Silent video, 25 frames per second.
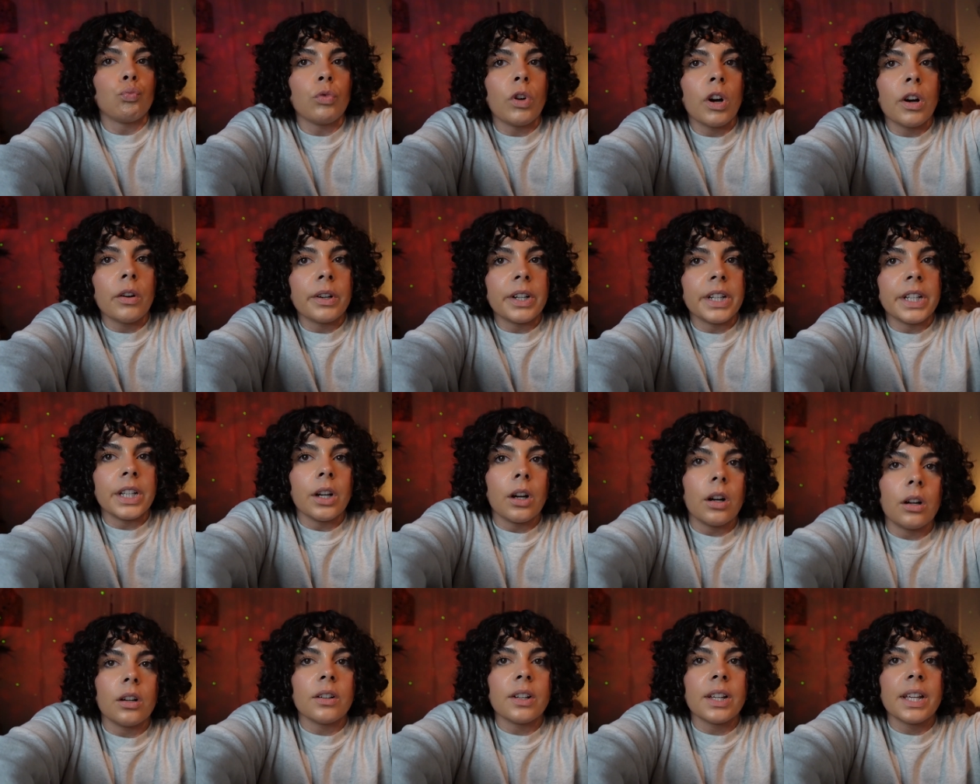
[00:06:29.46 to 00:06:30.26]
Alrighty,
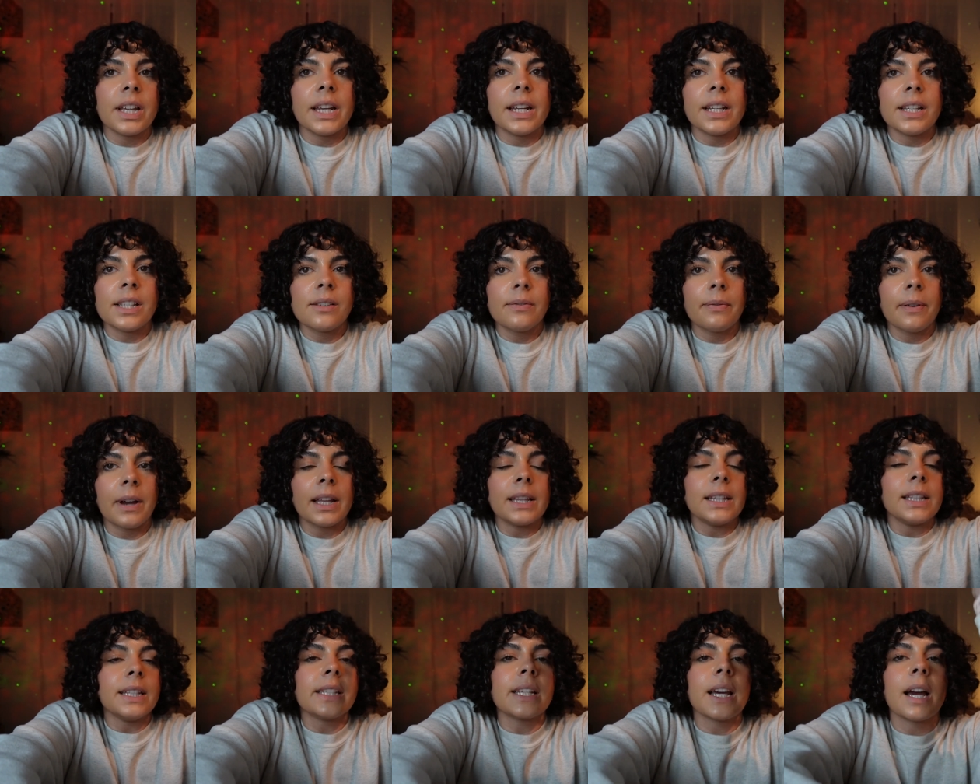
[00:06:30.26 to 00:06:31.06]
y'all, it is
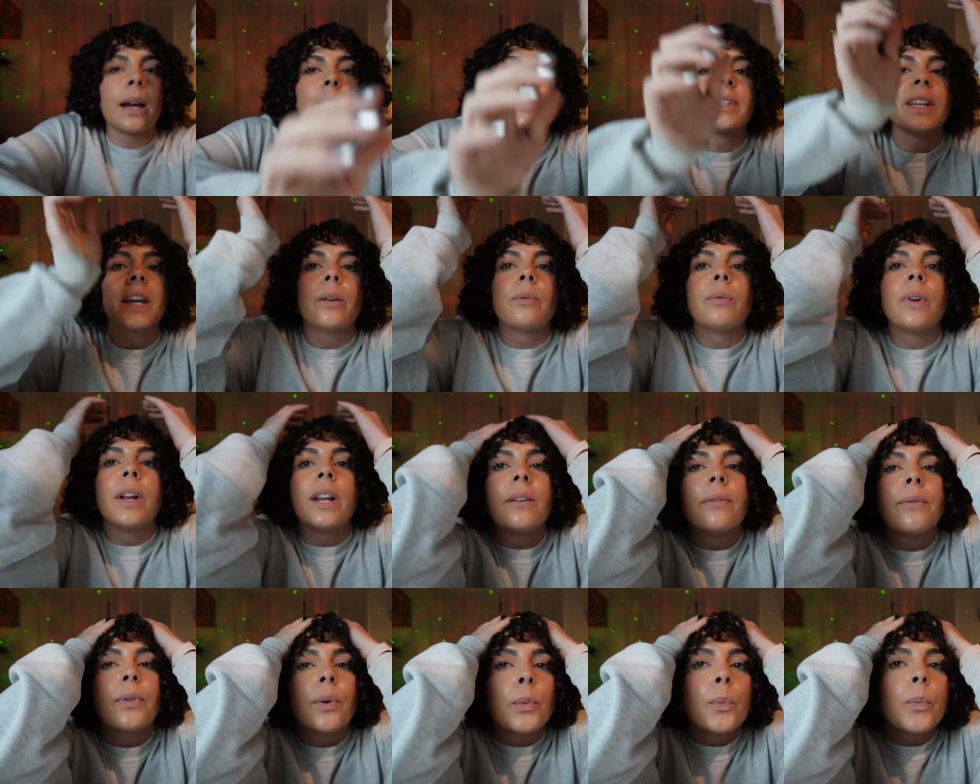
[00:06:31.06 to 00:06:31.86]
finally time to get
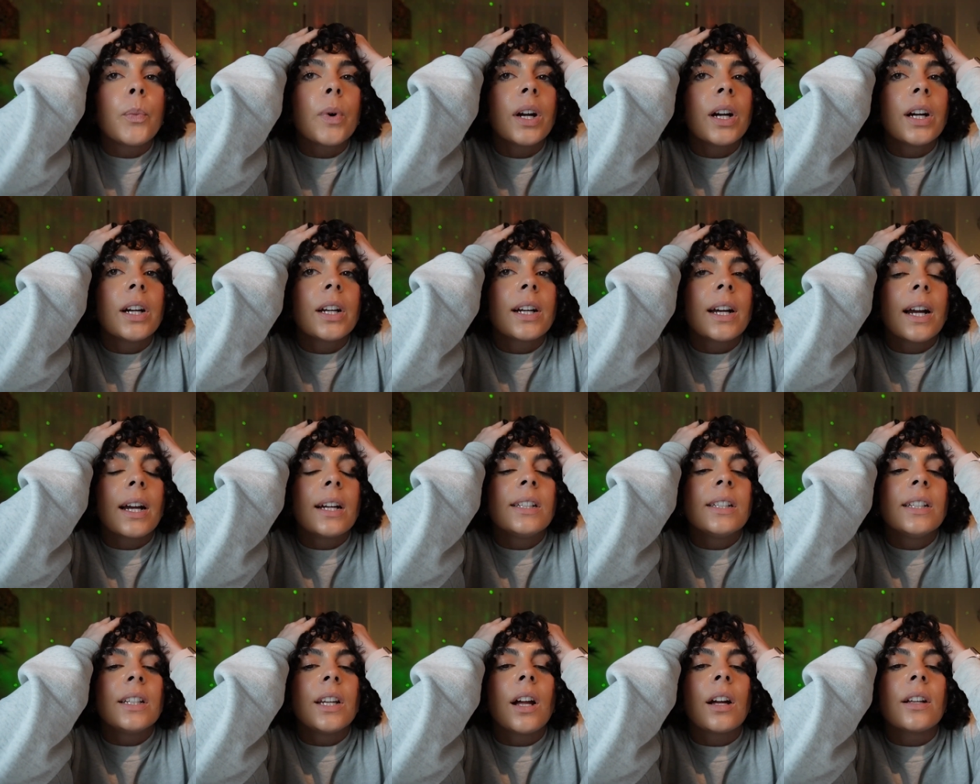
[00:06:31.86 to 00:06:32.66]
ready for work. I
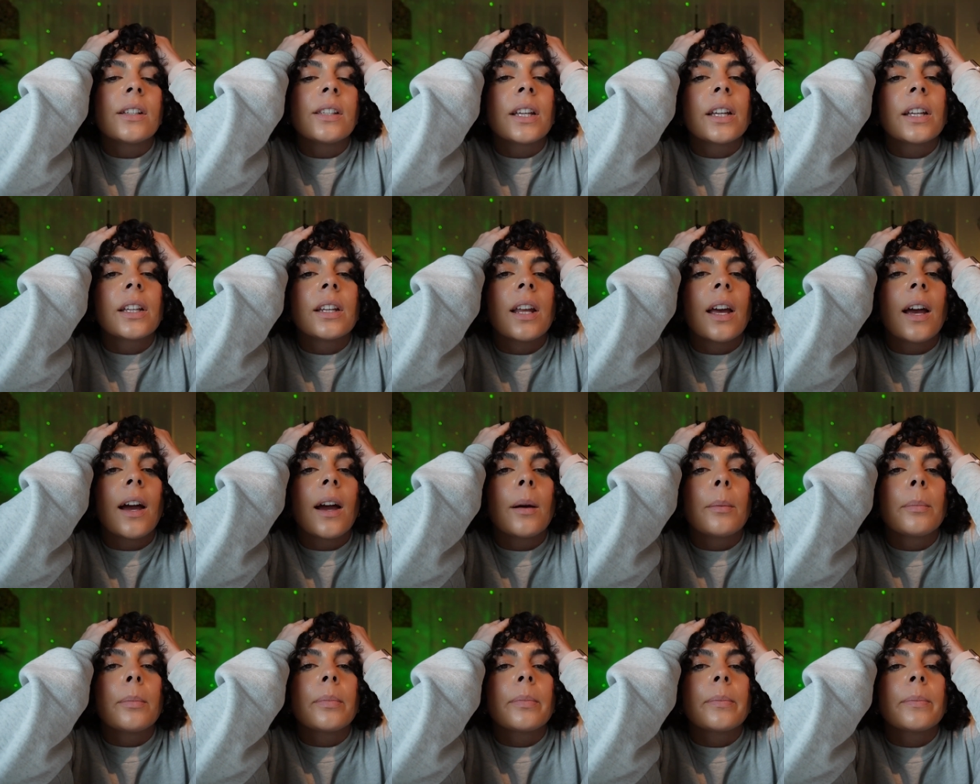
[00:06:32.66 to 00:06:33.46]
did not take a
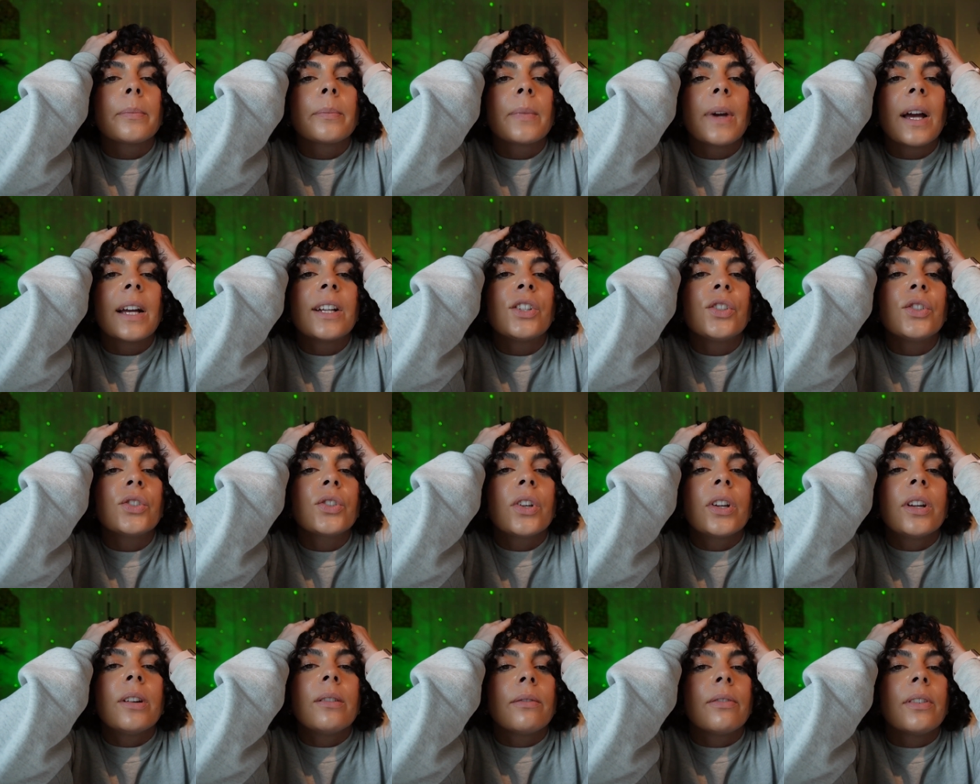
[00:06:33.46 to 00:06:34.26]
nap. I just
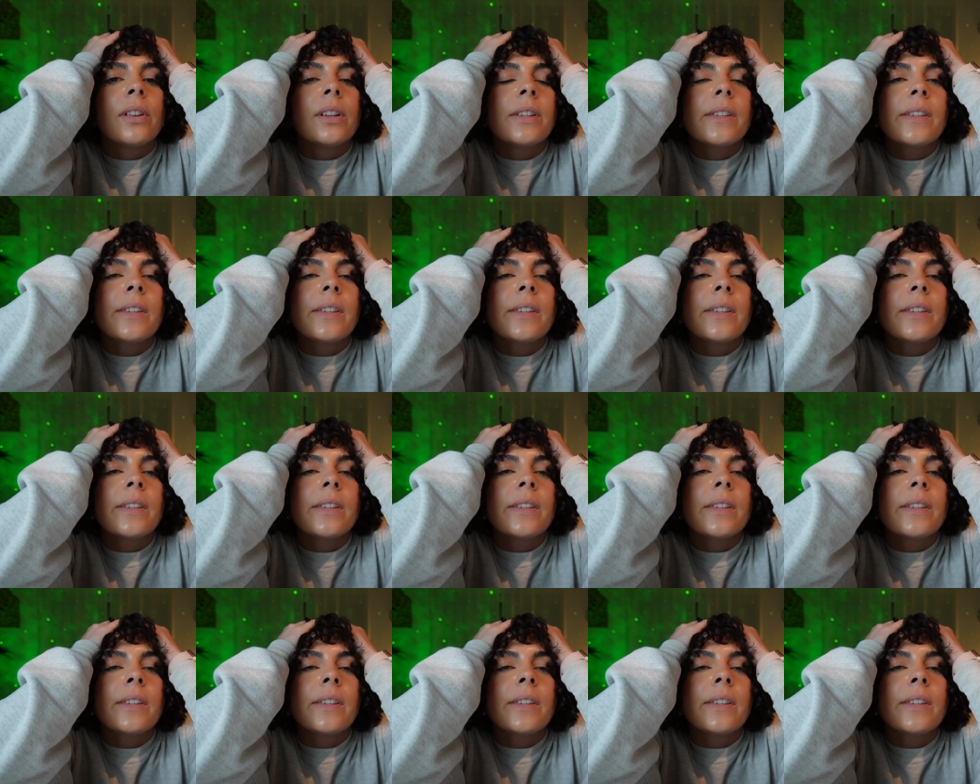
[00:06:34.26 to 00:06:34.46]
couldn't fall